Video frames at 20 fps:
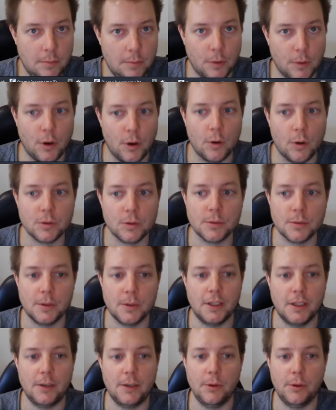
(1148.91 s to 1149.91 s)
but
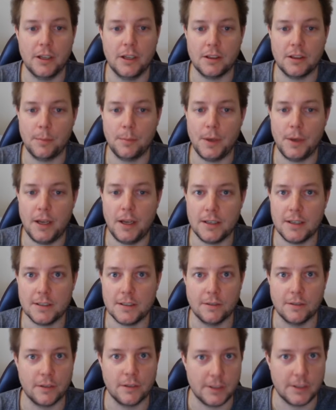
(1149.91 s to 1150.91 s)
ultimately we're at the behest
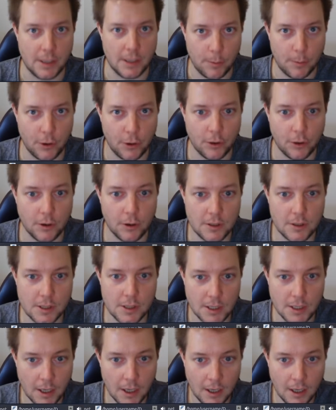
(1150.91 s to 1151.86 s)
of the demo gods